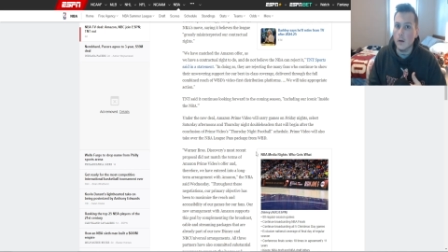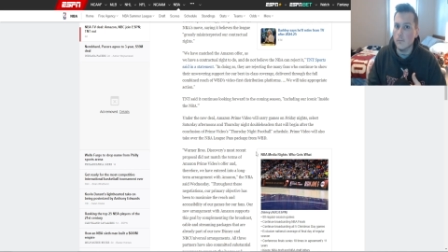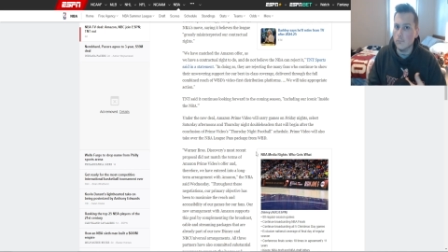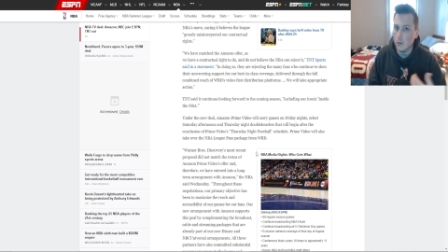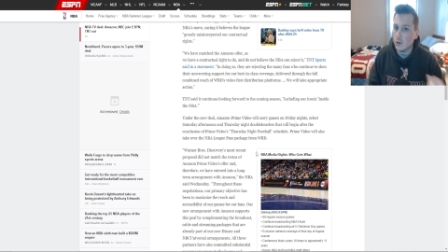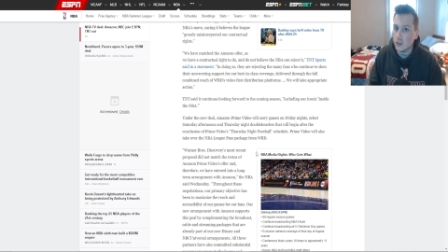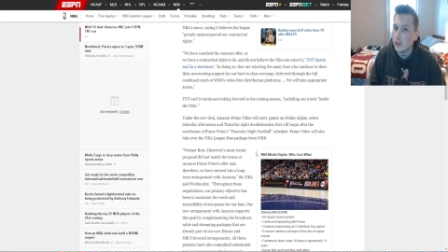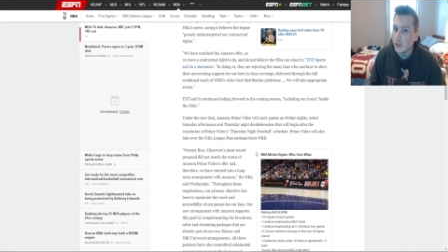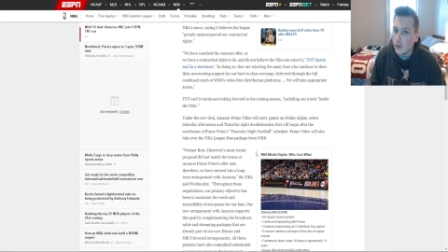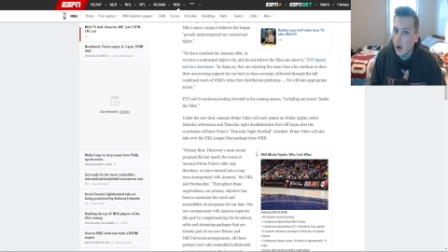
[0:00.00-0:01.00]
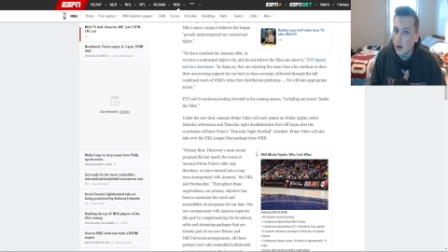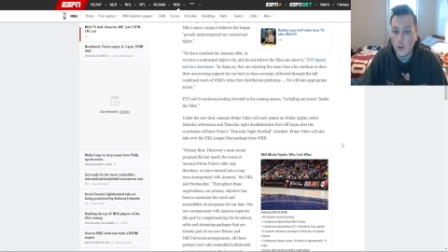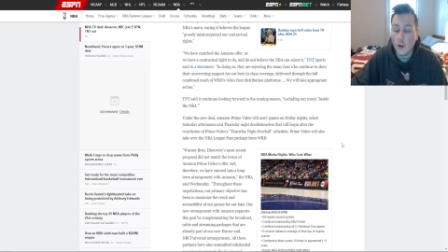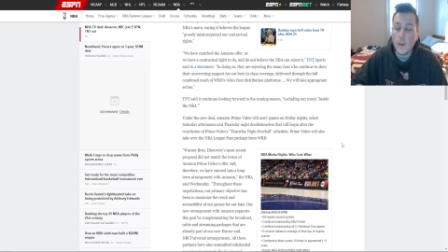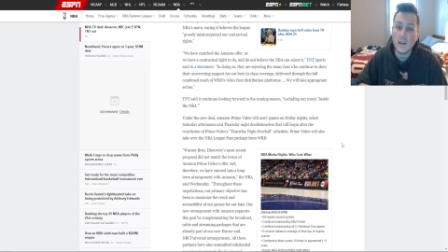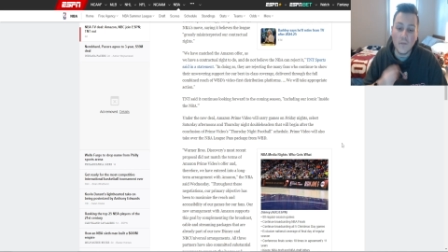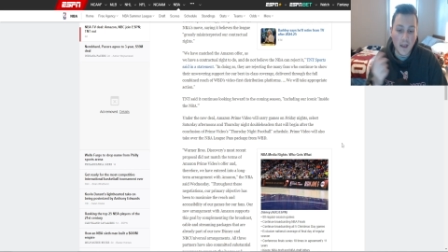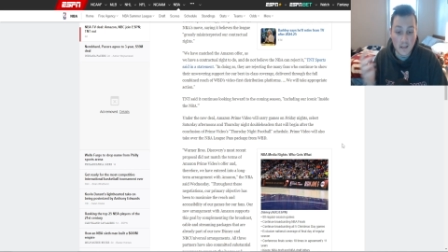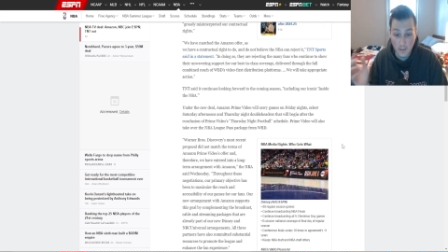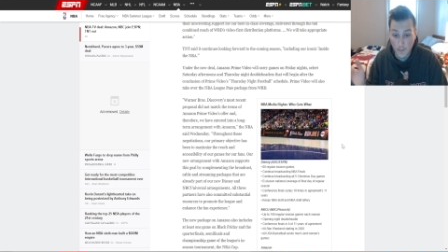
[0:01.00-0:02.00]
Bullshit, you are. I'll talk about the
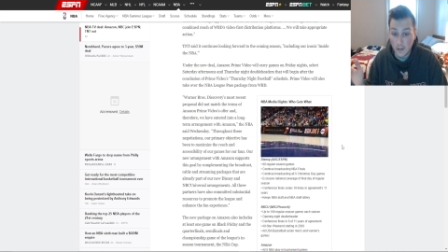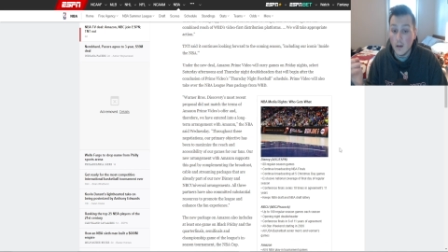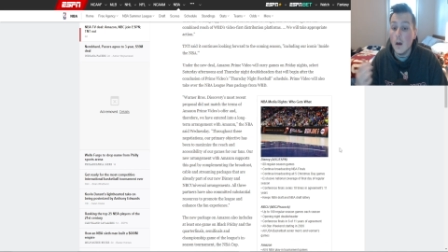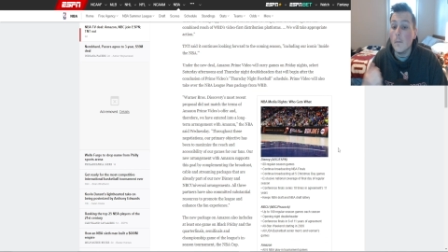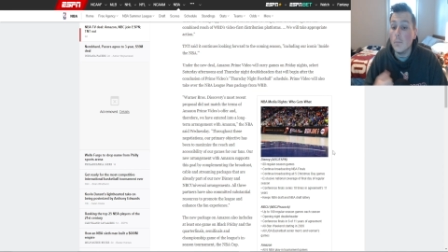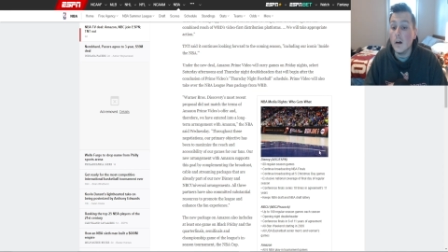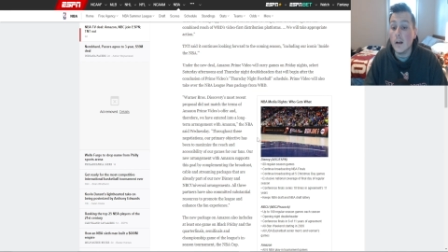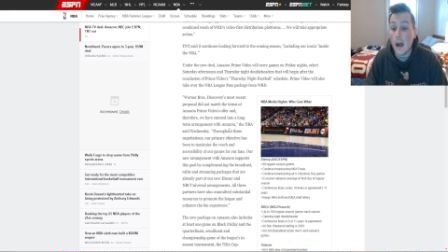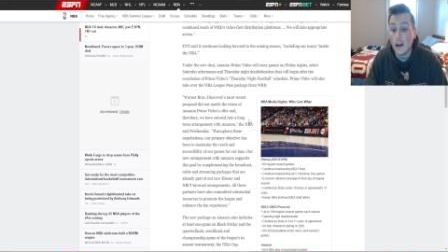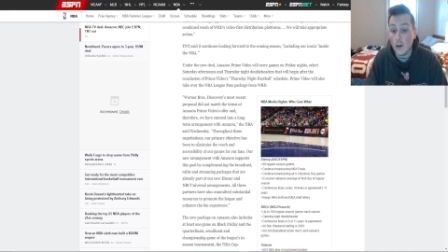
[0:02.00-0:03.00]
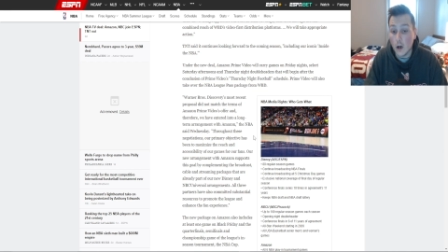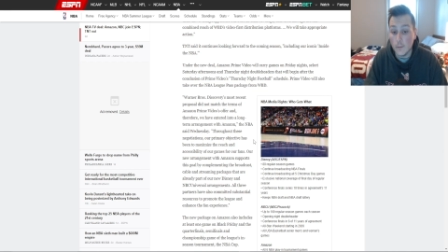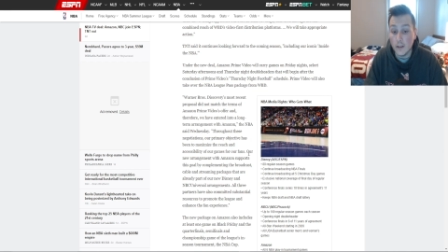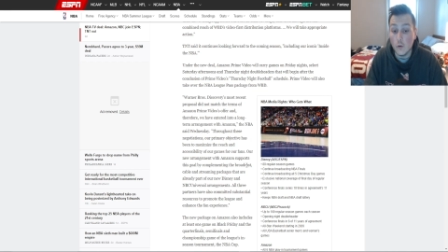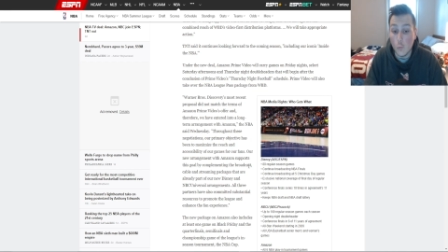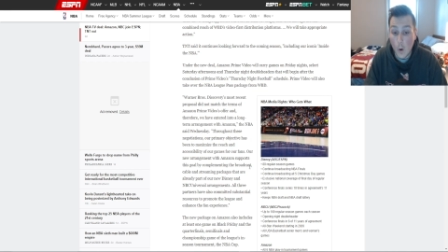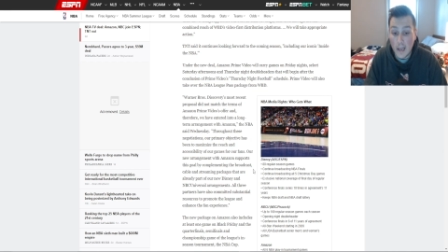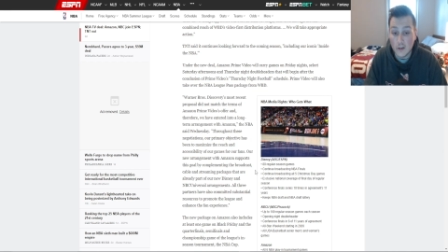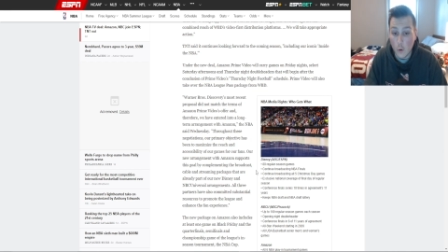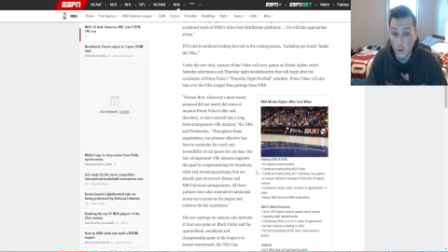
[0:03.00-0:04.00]
fans in a minute, but kind of talking about the way
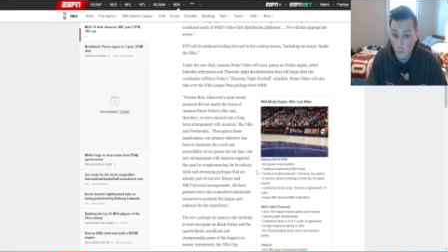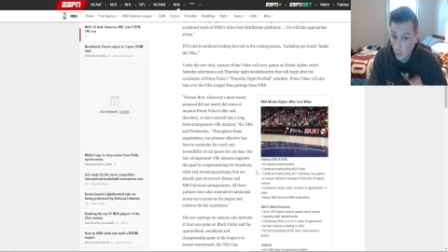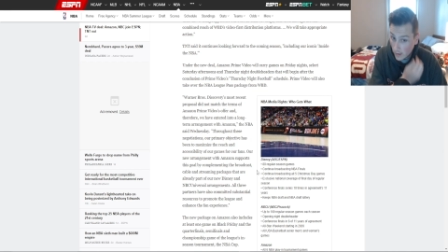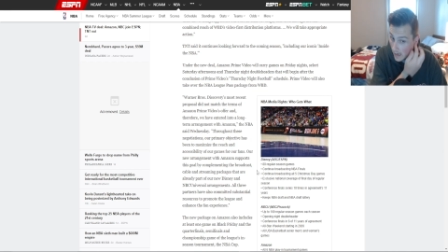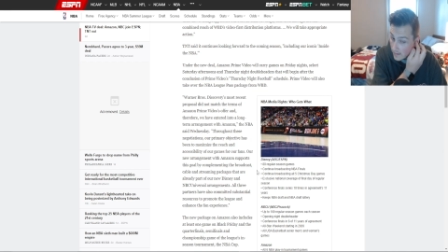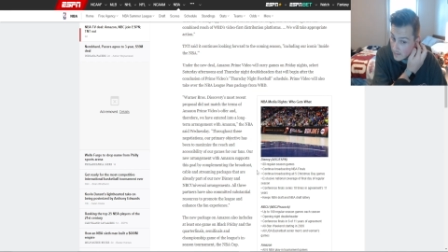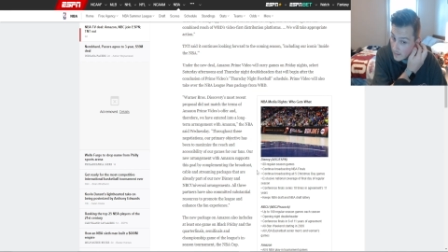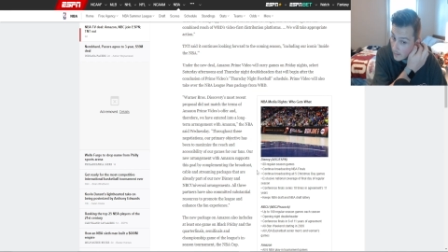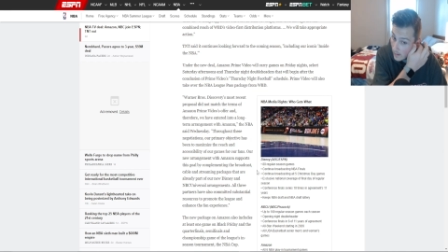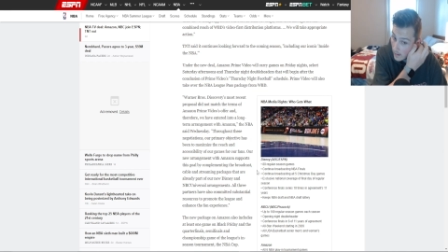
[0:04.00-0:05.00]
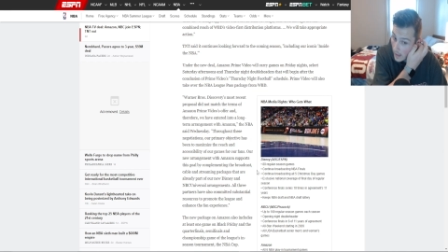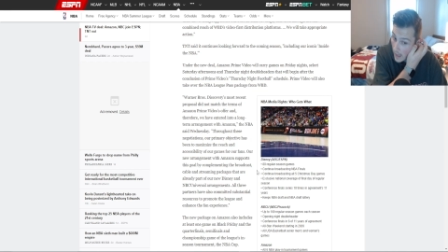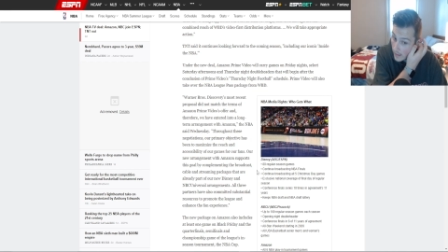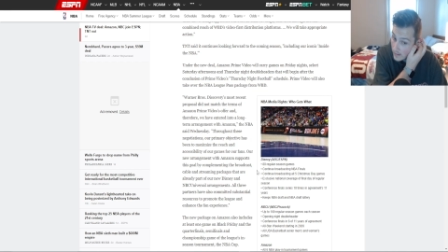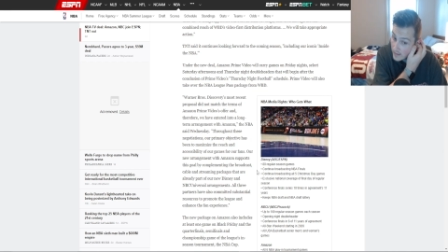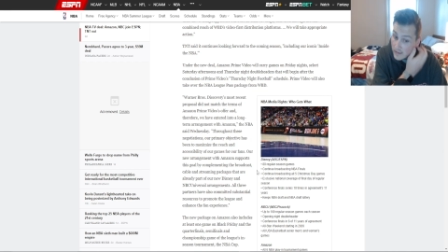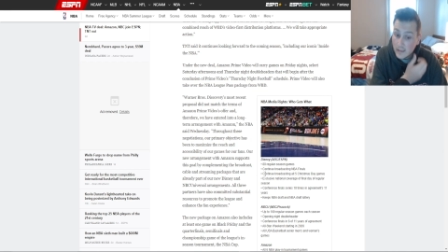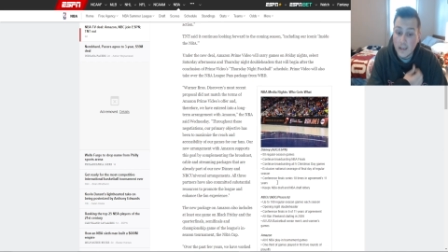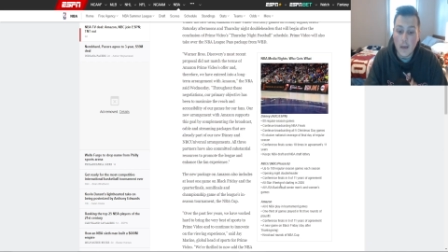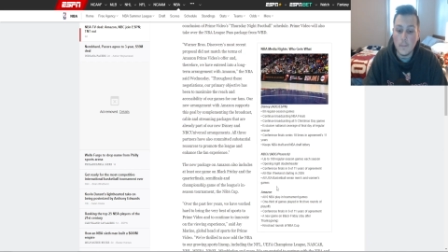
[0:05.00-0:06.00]
it's going to work. As I said,
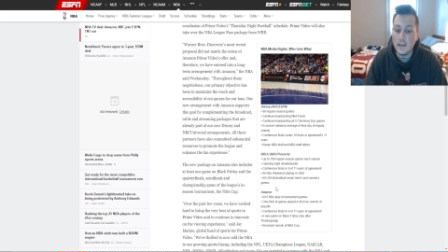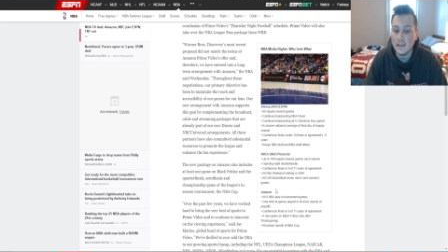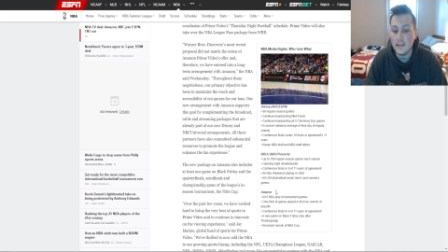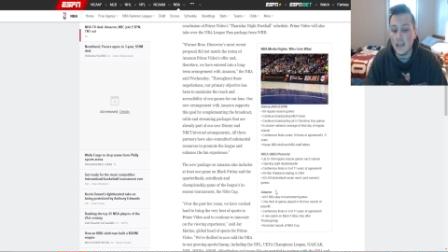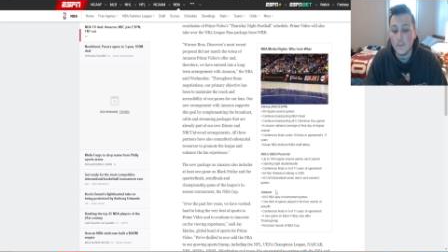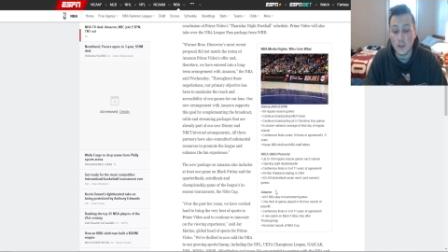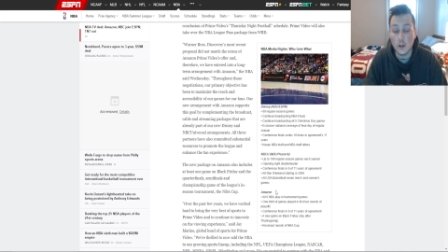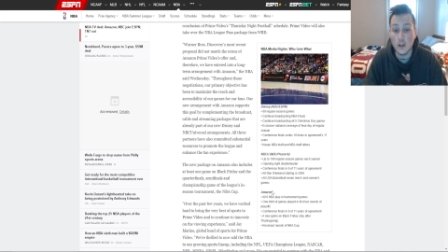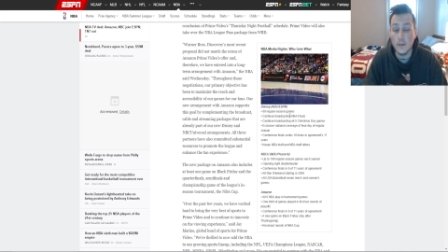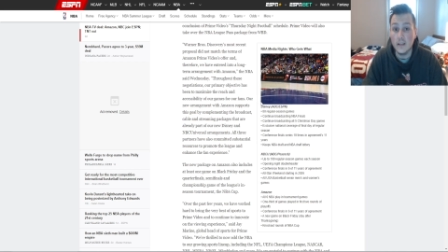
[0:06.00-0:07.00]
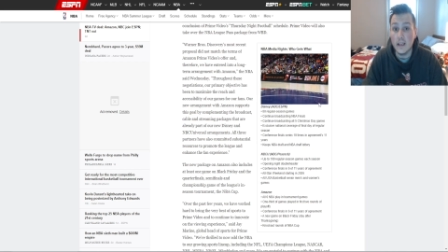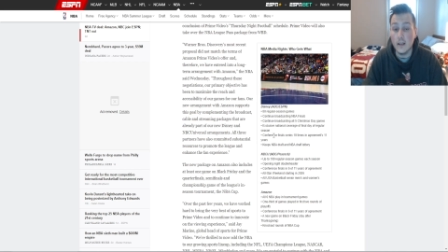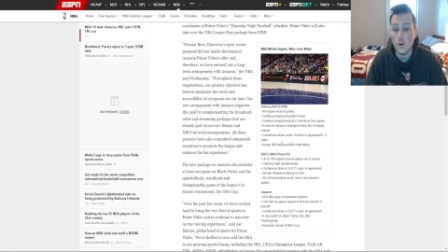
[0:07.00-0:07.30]
Disney, NBC, and Amazon are going to be taking